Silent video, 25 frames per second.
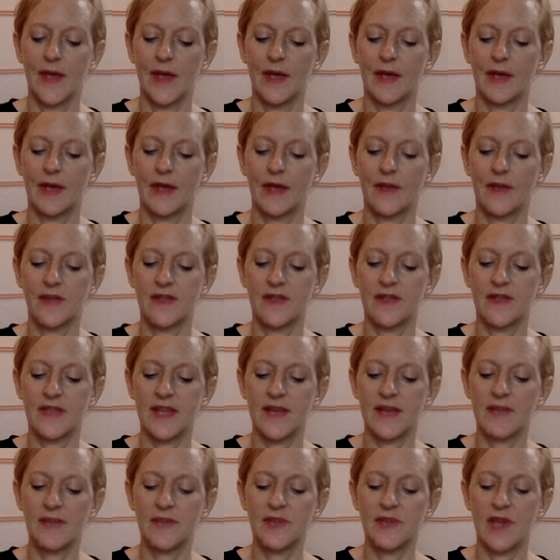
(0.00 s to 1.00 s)
and at the
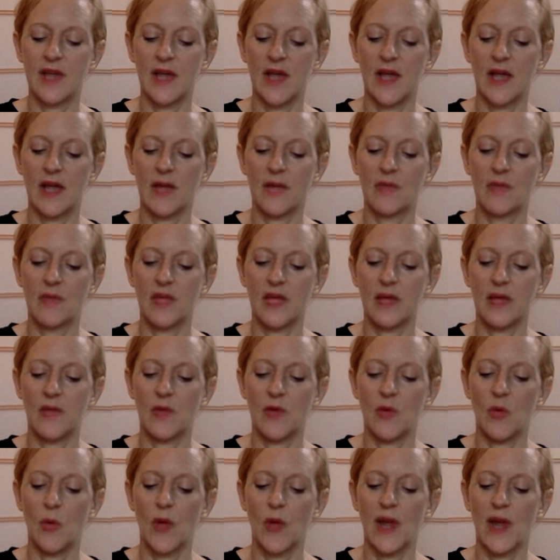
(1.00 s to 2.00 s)
same time become
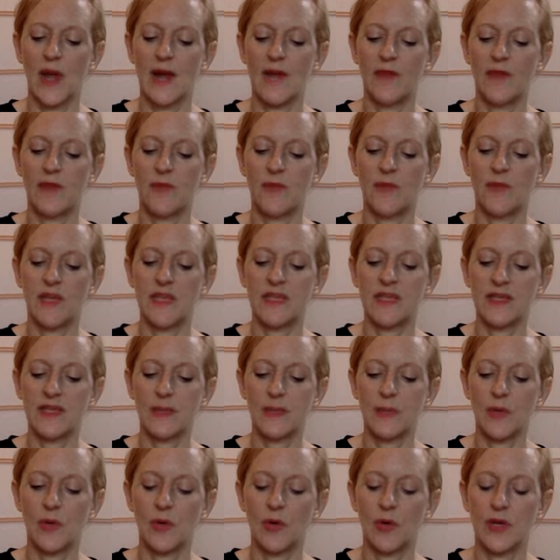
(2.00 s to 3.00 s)
aware of the meeting
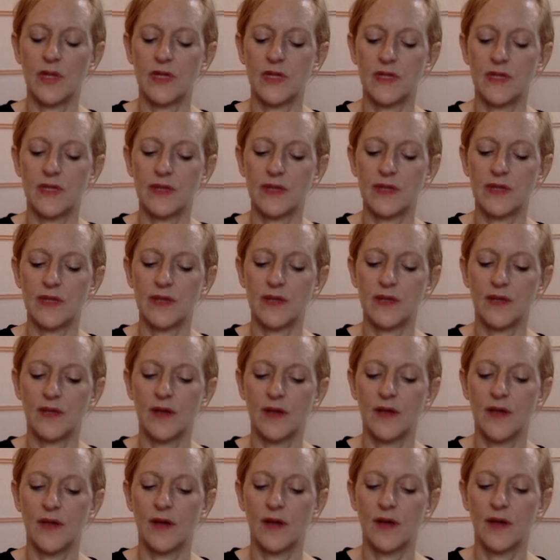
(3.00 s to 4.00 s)
points
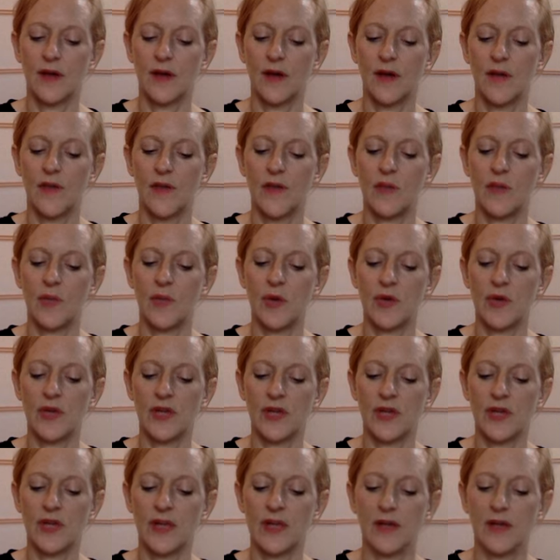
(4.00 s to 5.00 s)
of the
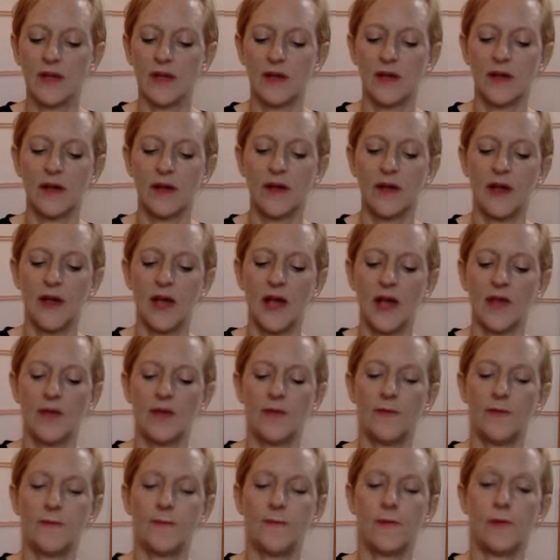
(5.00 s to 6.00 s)
body and
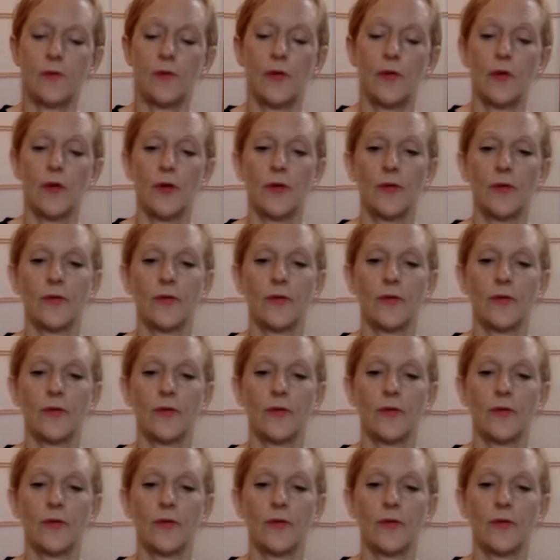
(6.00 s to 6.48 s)
the floor.